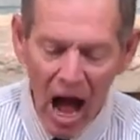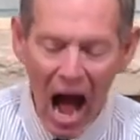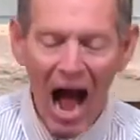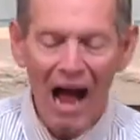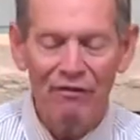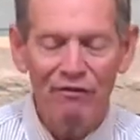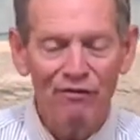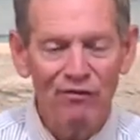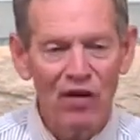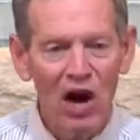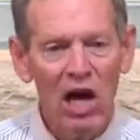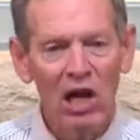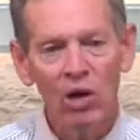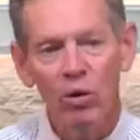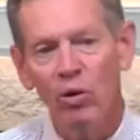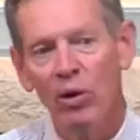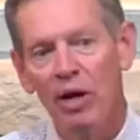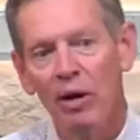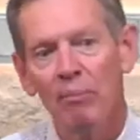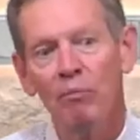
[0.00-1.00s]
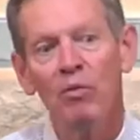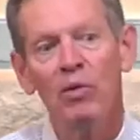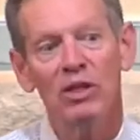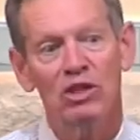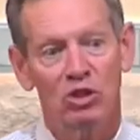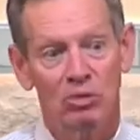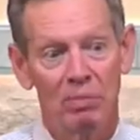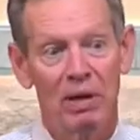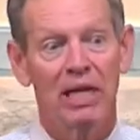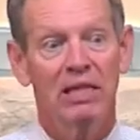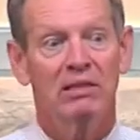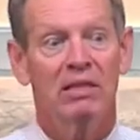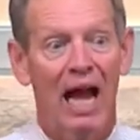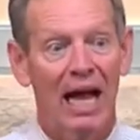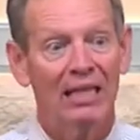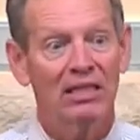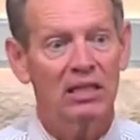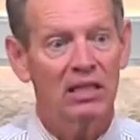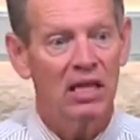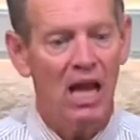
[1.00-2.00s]
I follow him, which means
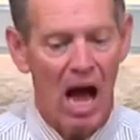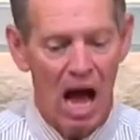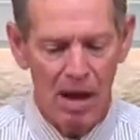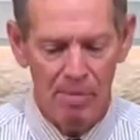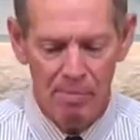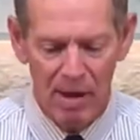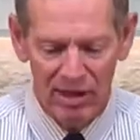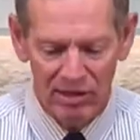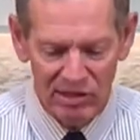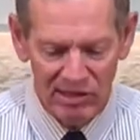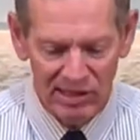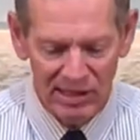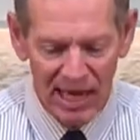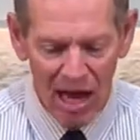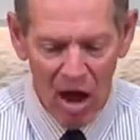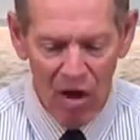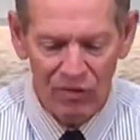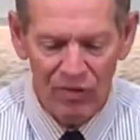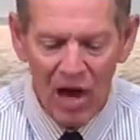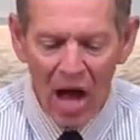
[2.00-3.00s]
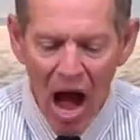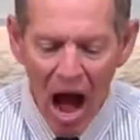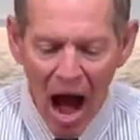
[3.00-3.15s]
I deny myself.